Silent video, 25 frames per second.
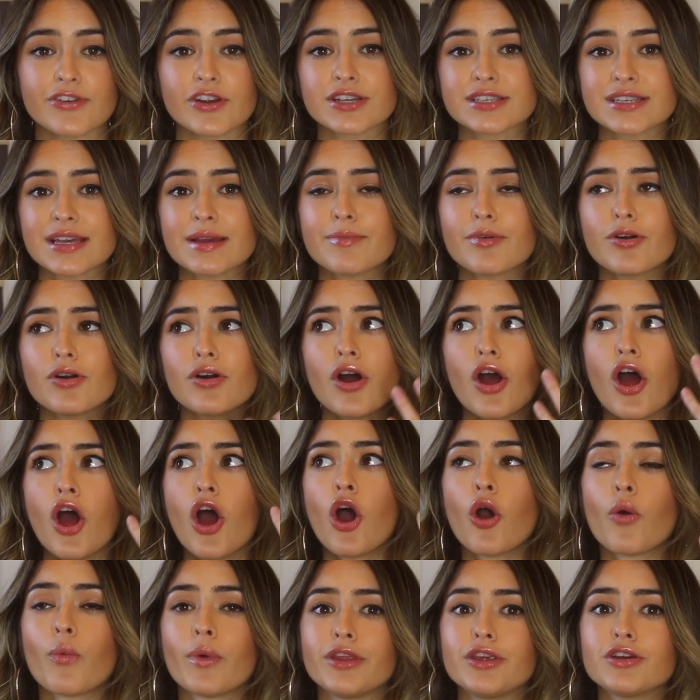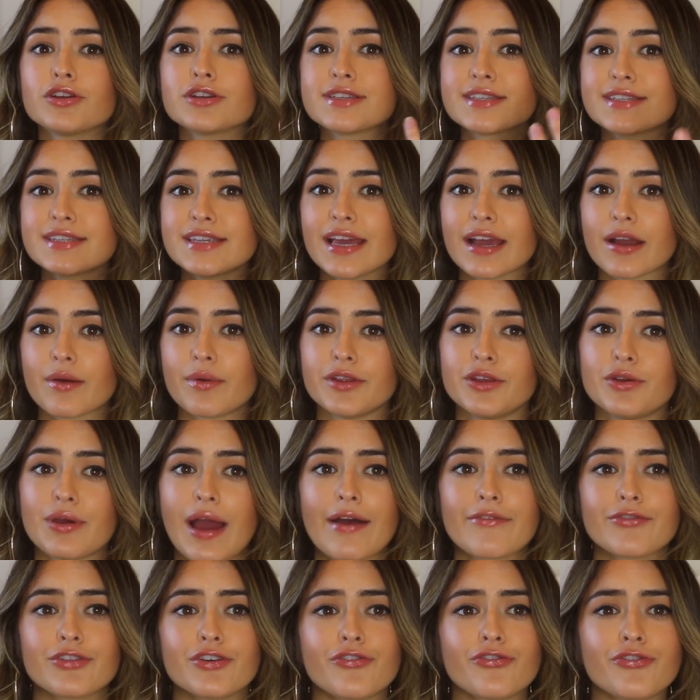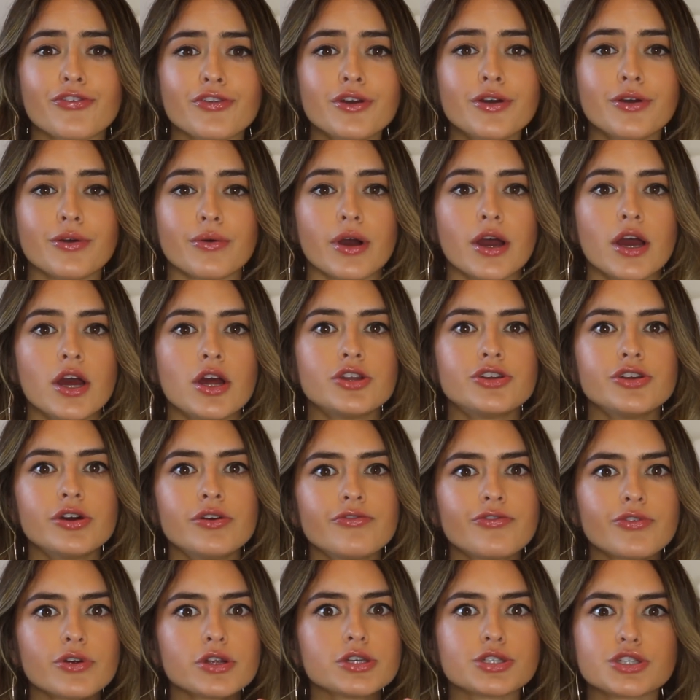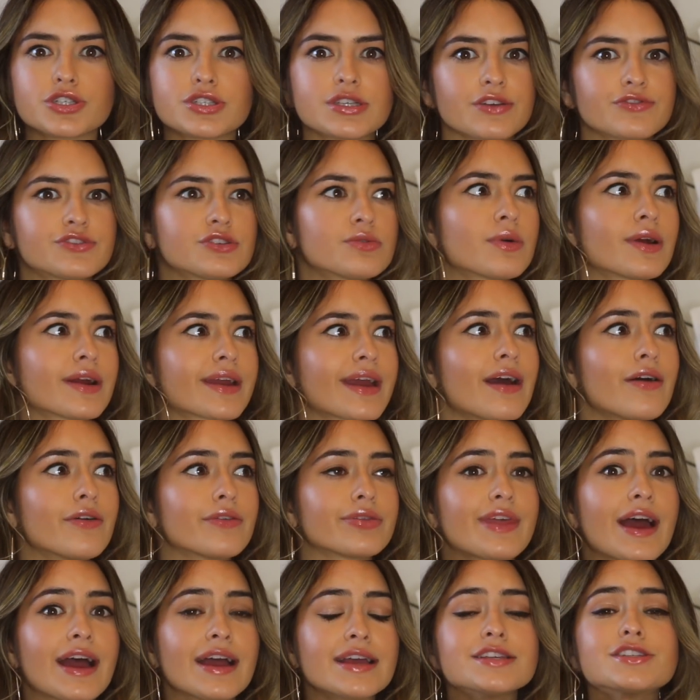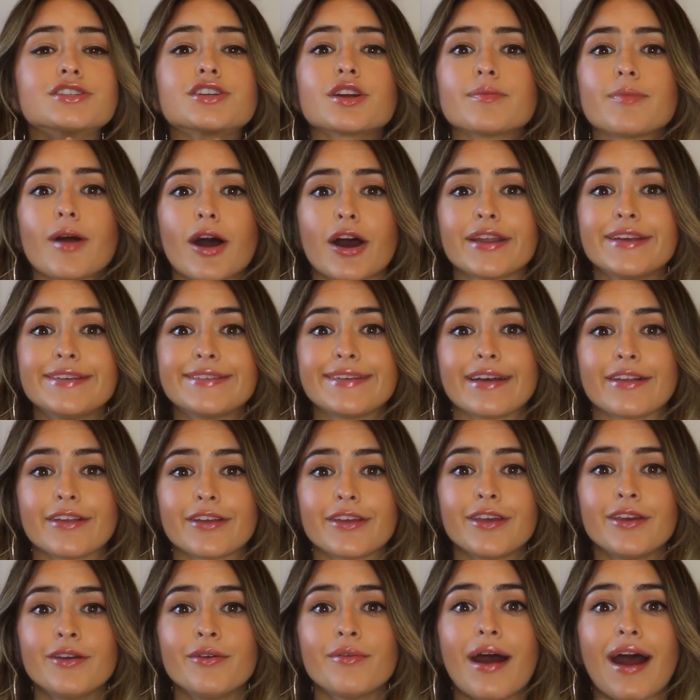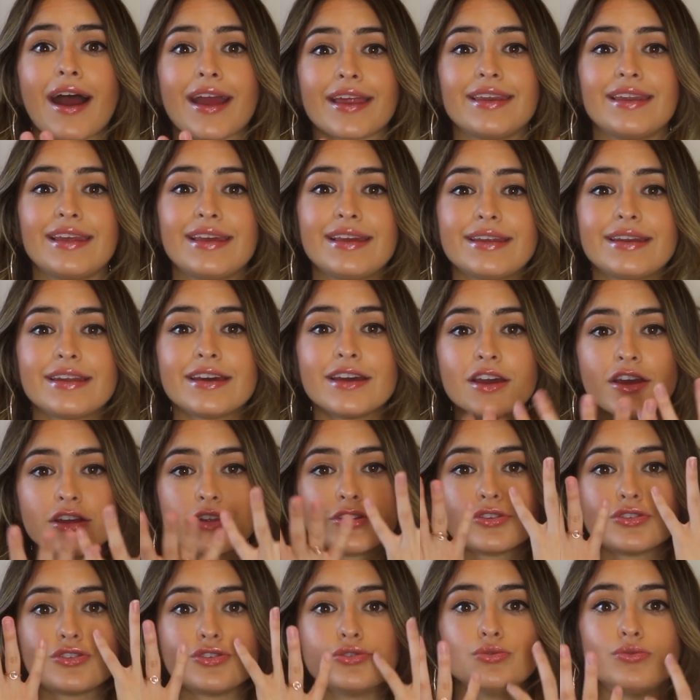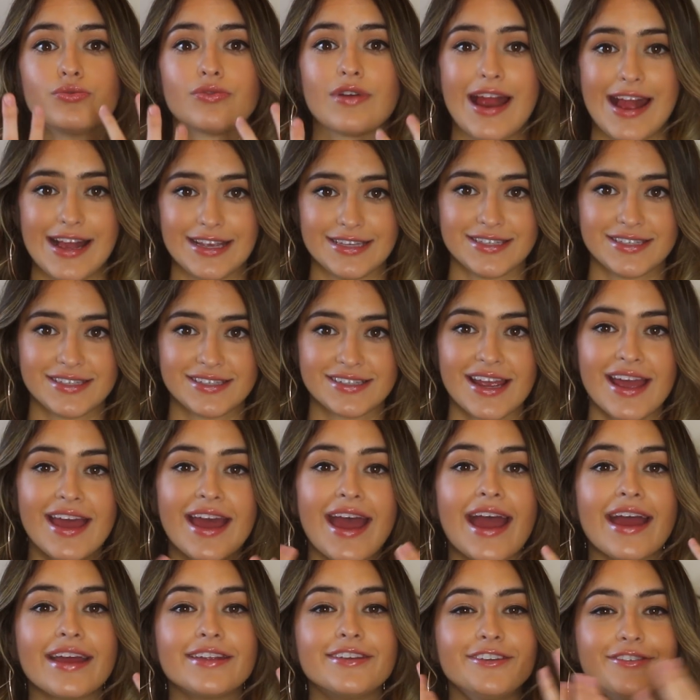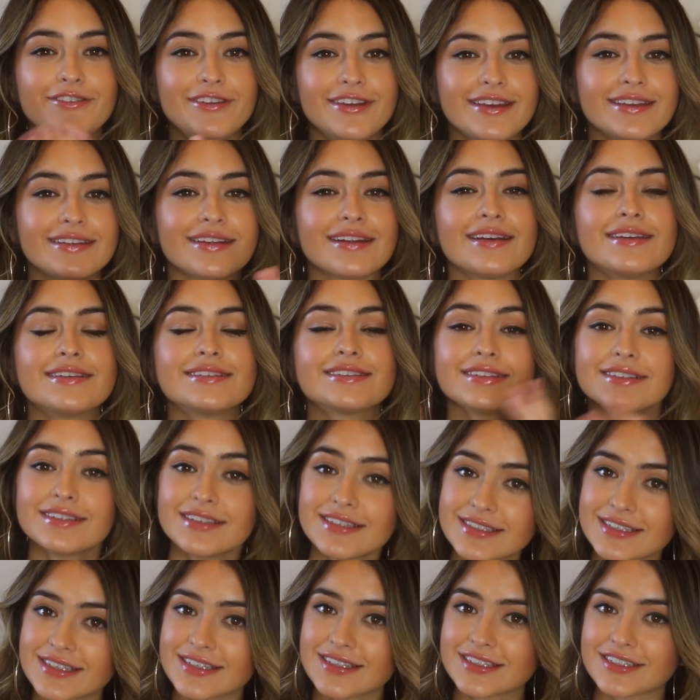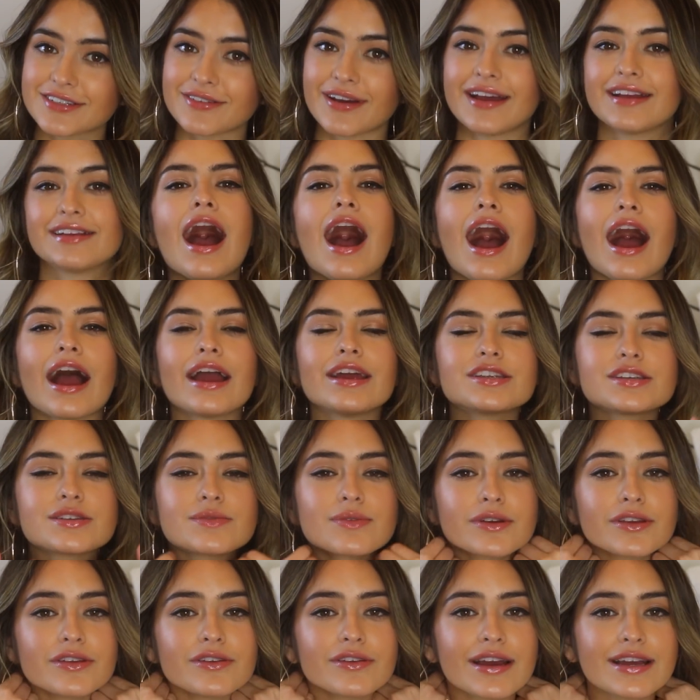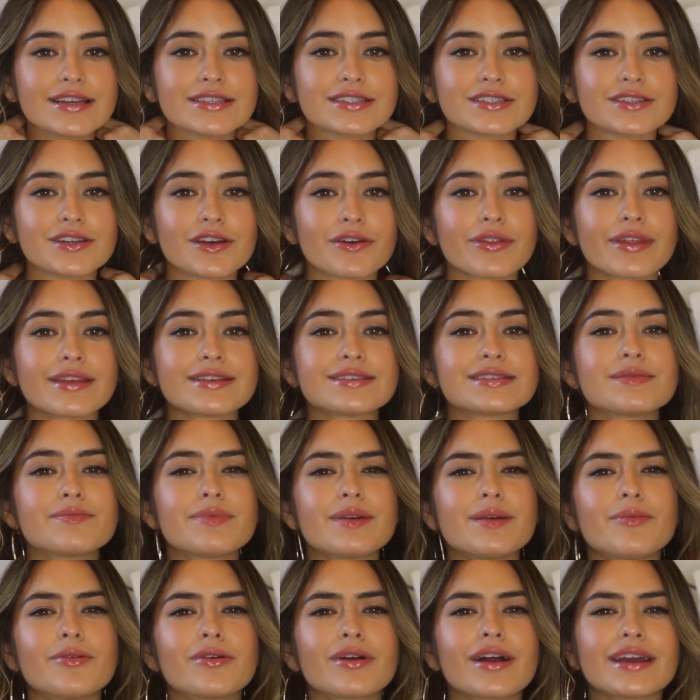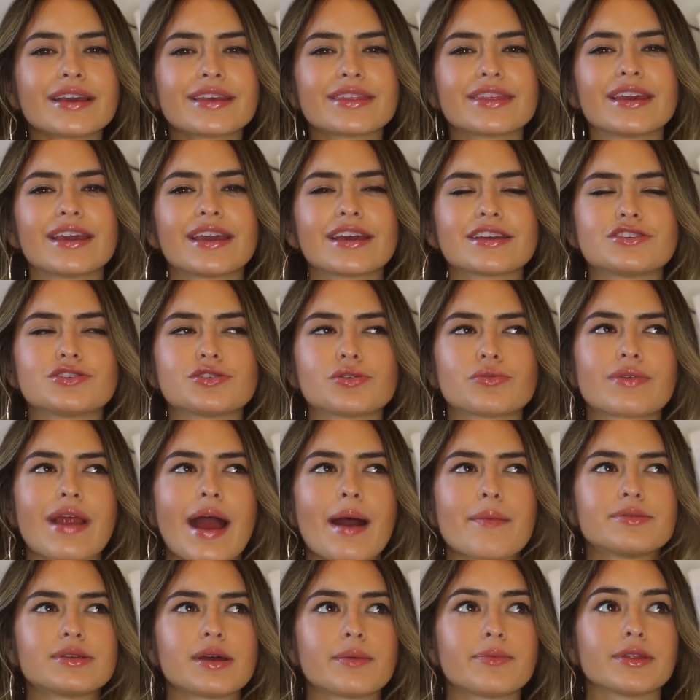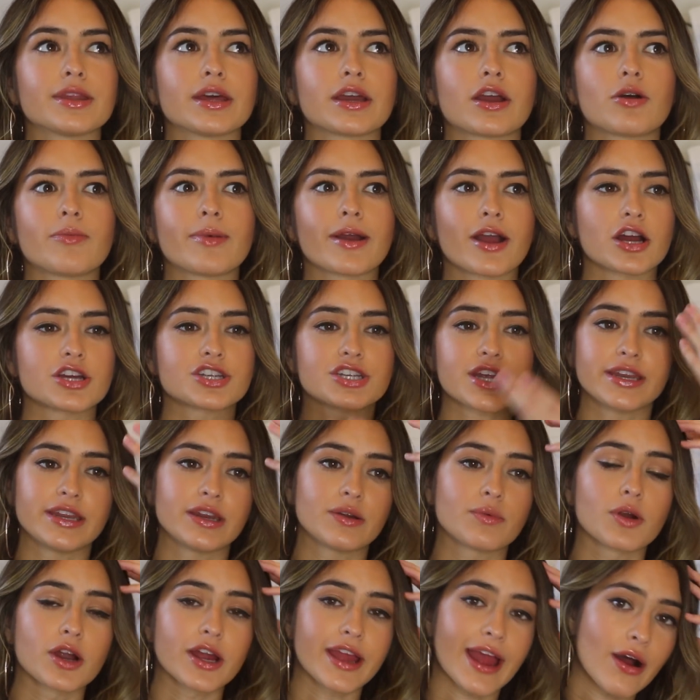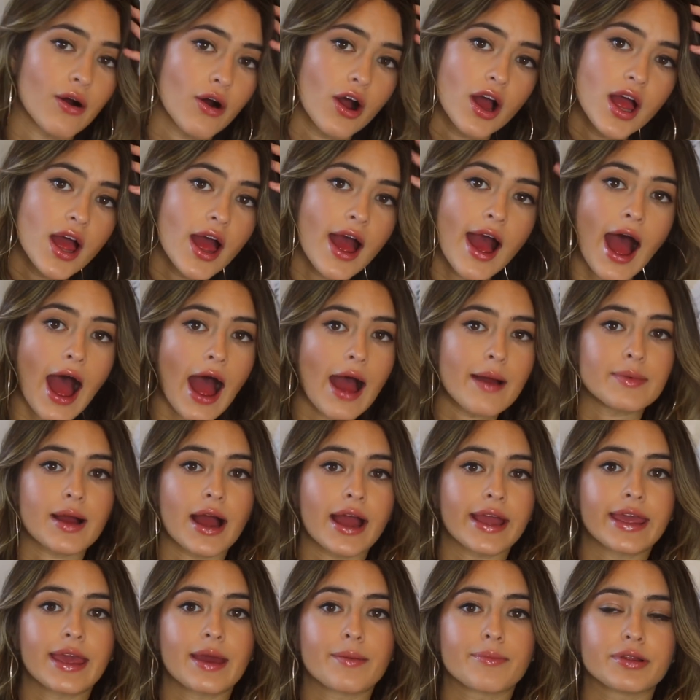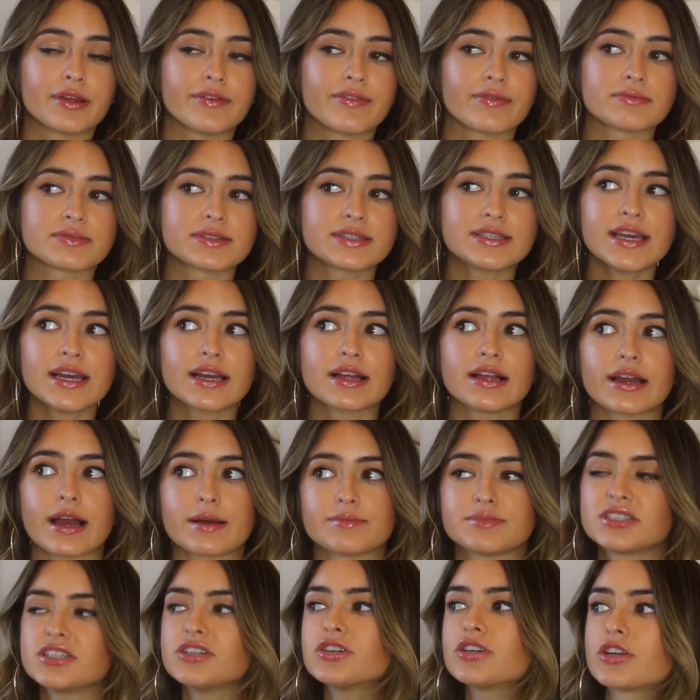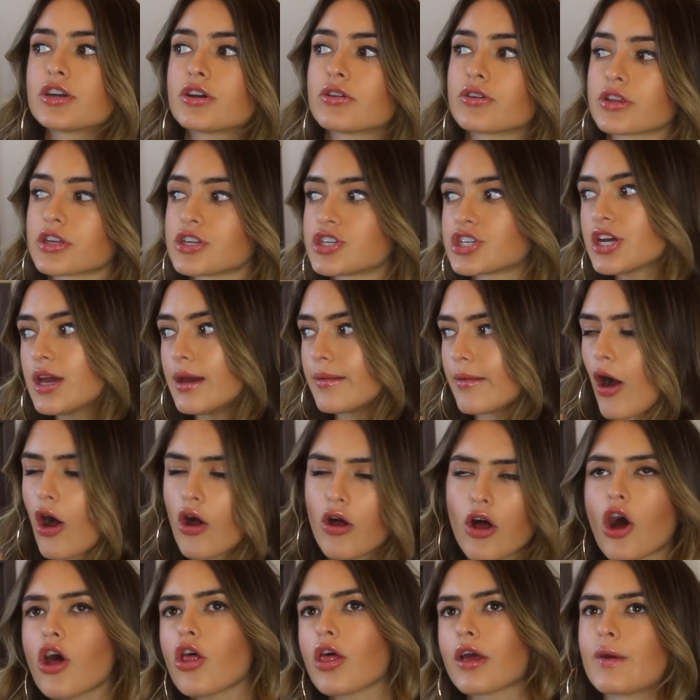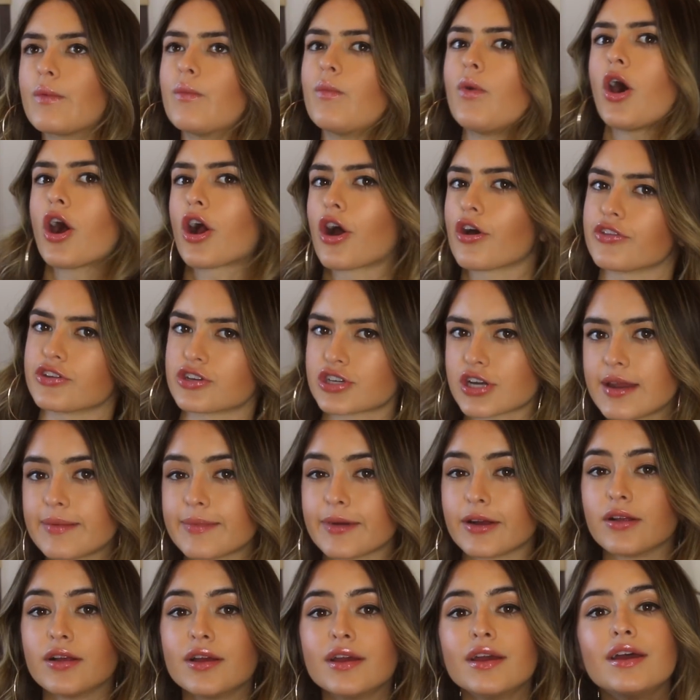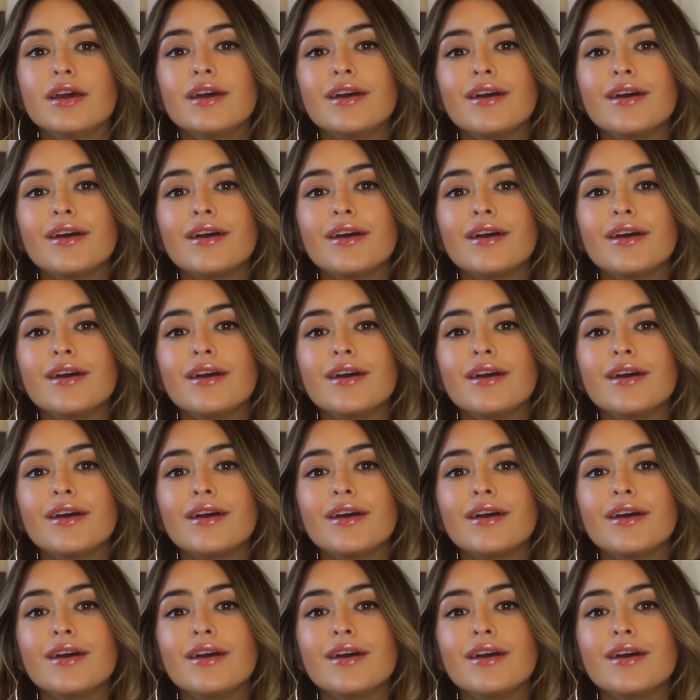For example, when you're sick, when you have the flu, don't force yourself to work out. That is your body telling you, I need to rest and you need to listen to it. I just want you guys to know that some people I think get so wrapped up in like, oh my gosh, I need to work out. I'm, I can not believe I'm sick. Like I'm still gonna go to the gym. I'll, I'll like walk on the treadmill.